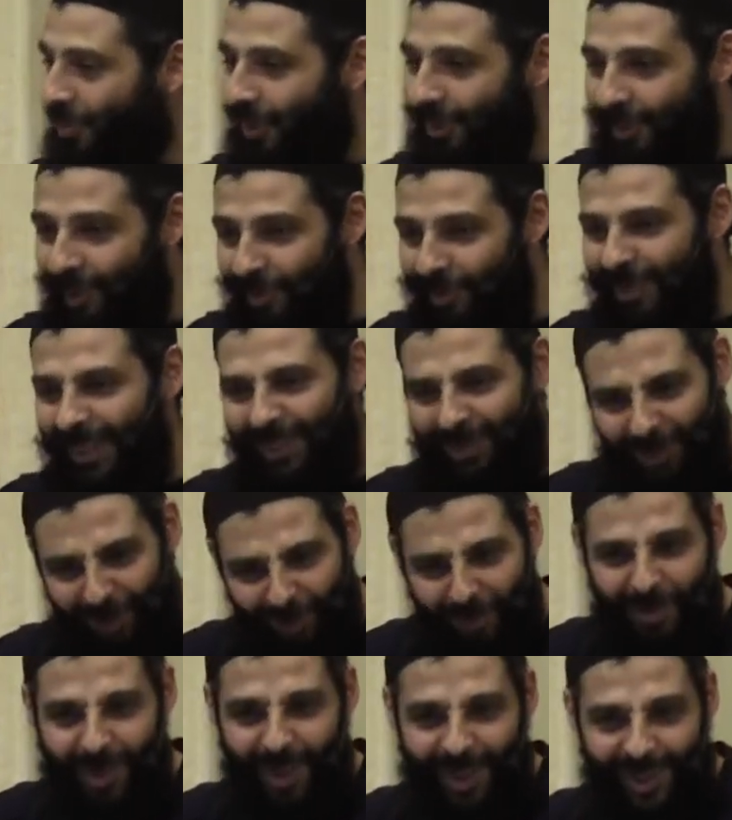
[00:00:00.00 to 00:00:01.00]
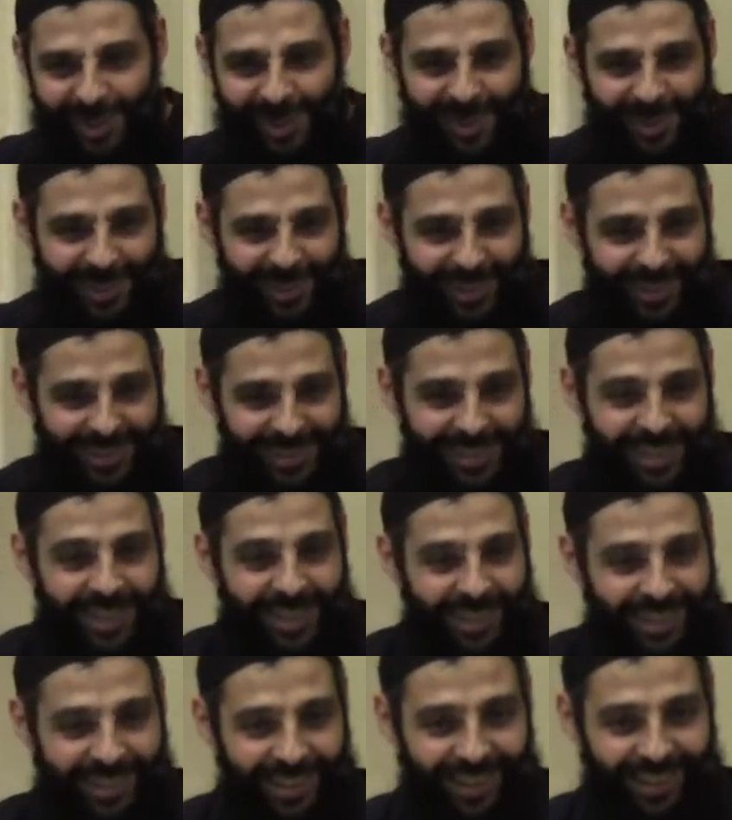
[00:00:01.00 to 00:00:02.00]
in front of me, and you want plates and things.
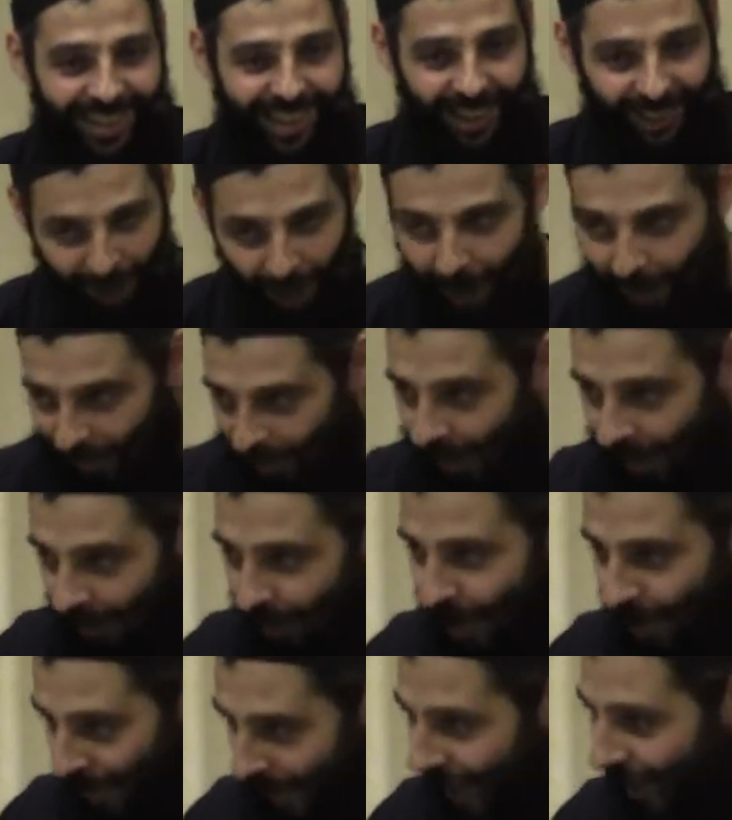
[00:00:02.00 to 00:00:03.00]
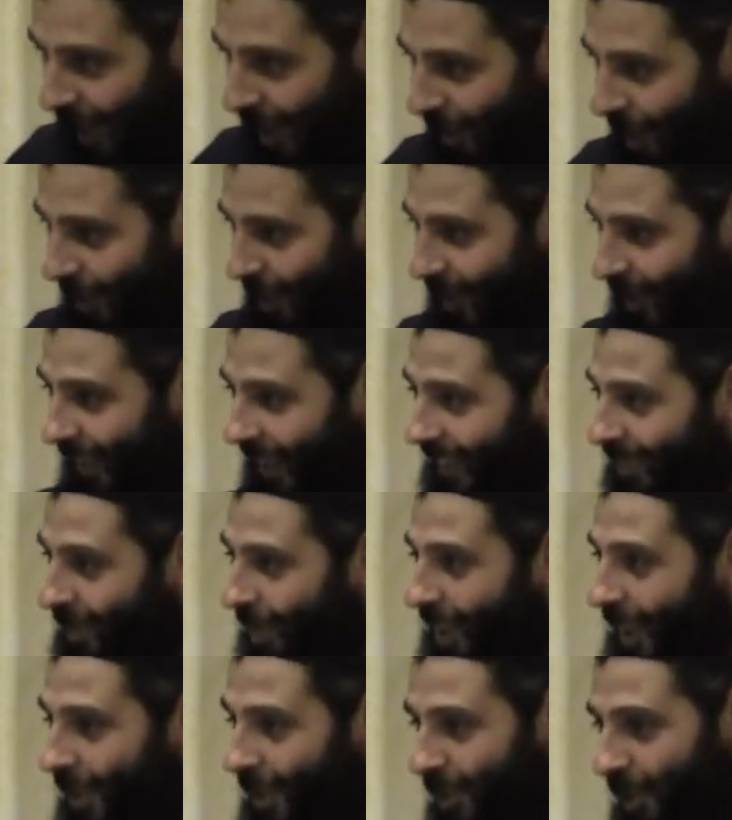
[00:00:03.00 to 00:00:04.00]
And I, I was speaking about it, right?
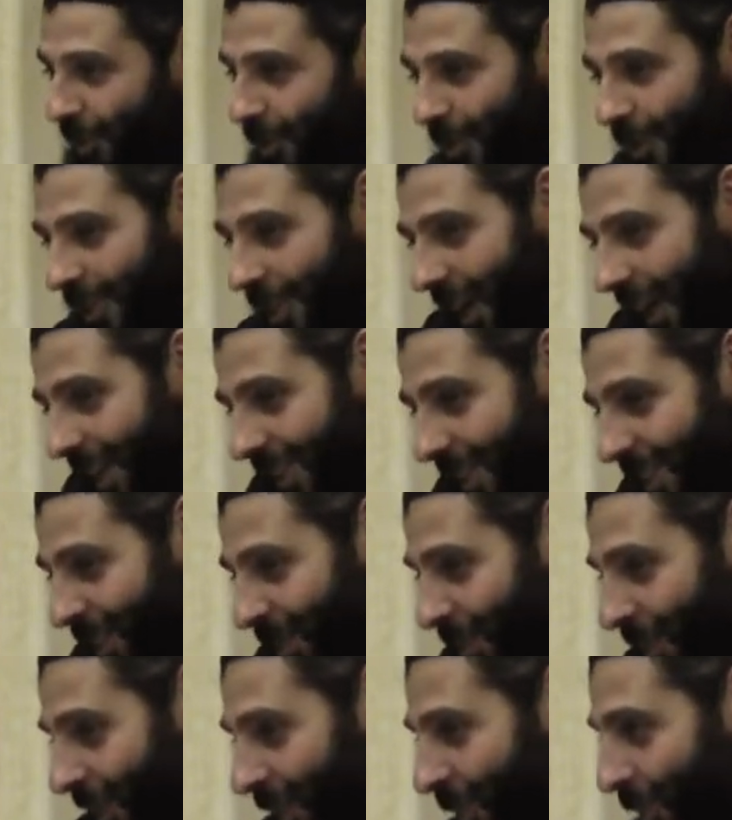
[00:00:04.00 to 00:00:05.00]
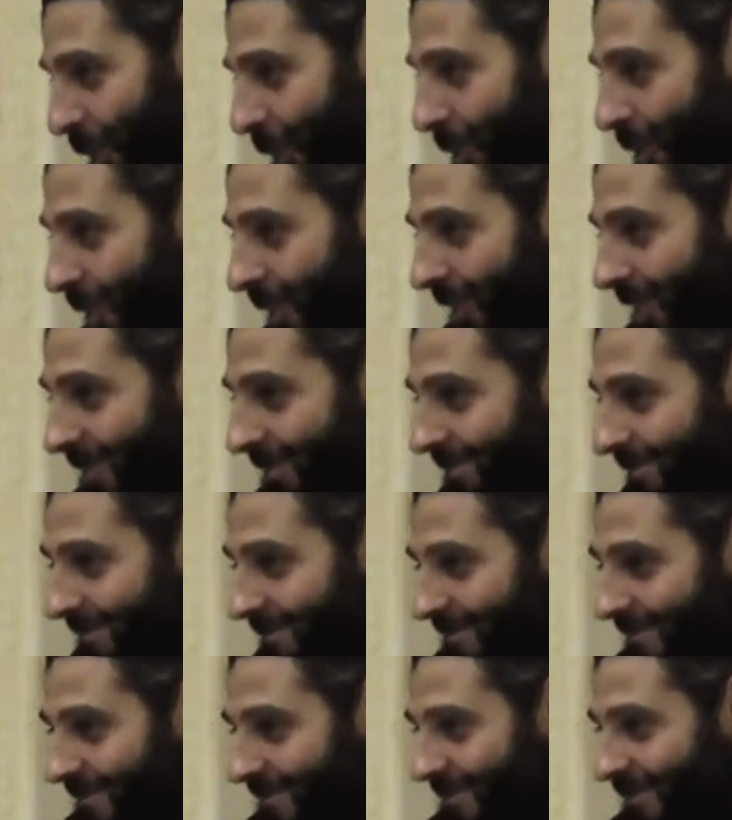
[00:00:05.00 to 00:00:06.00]
But I saw those guys in the front row,
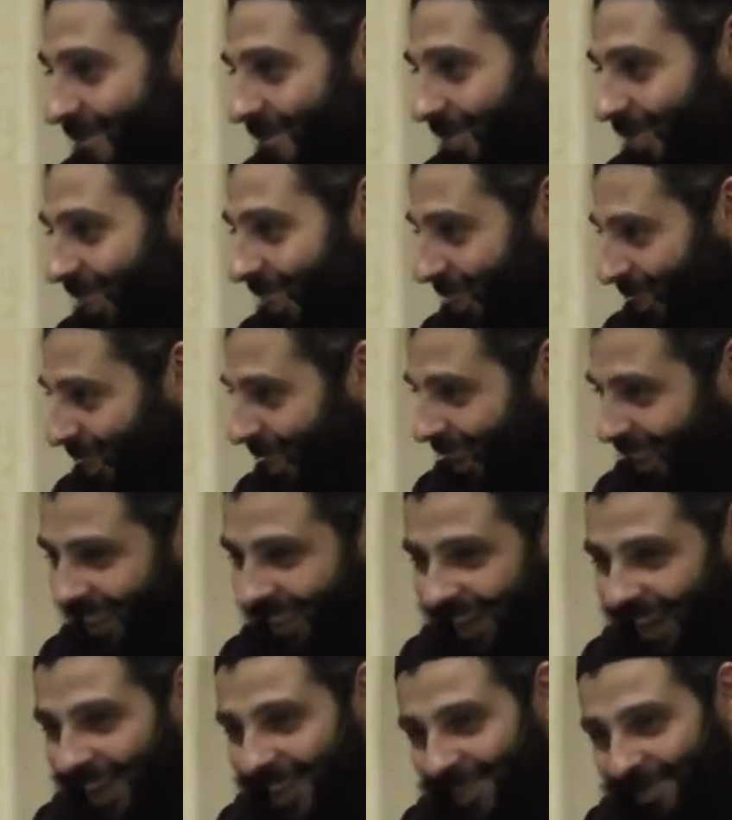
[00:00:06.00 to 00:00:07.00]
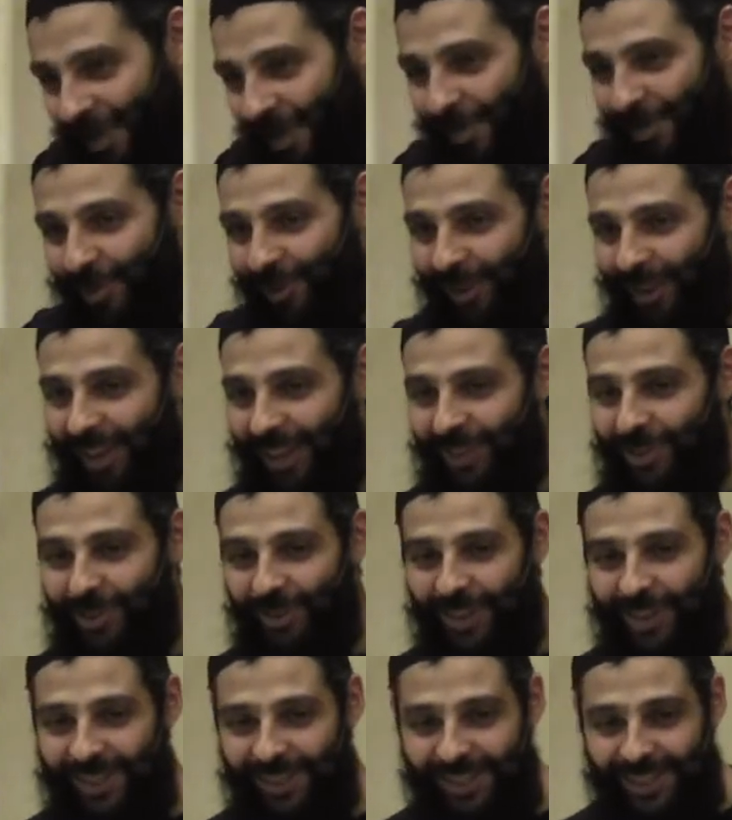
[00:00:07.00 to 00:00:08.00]
you know, young guys, maybe your
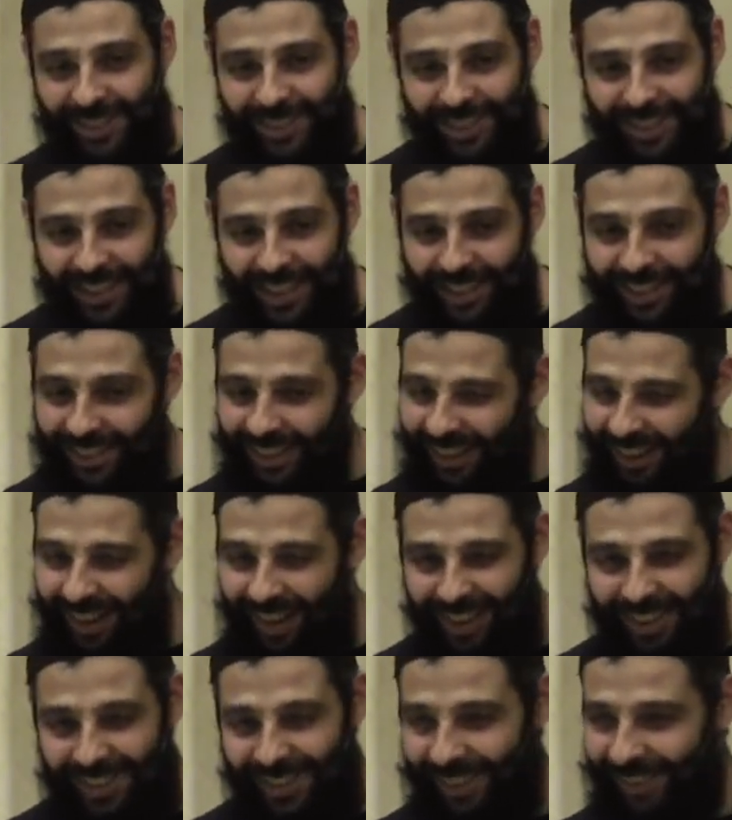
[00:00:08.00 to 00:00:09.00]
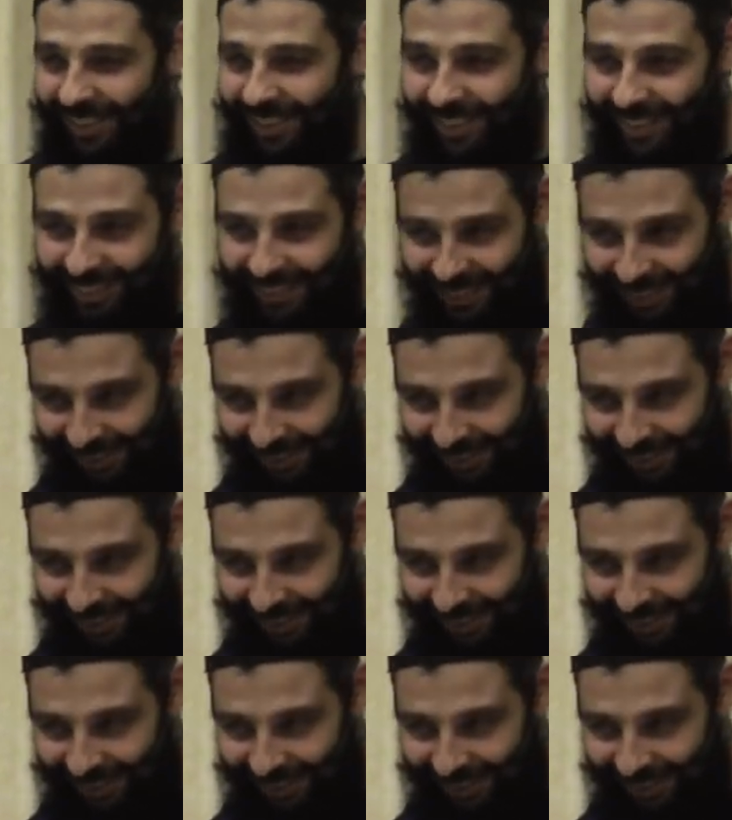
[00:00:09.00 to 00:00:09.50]
age, they're sitting and their eyes are at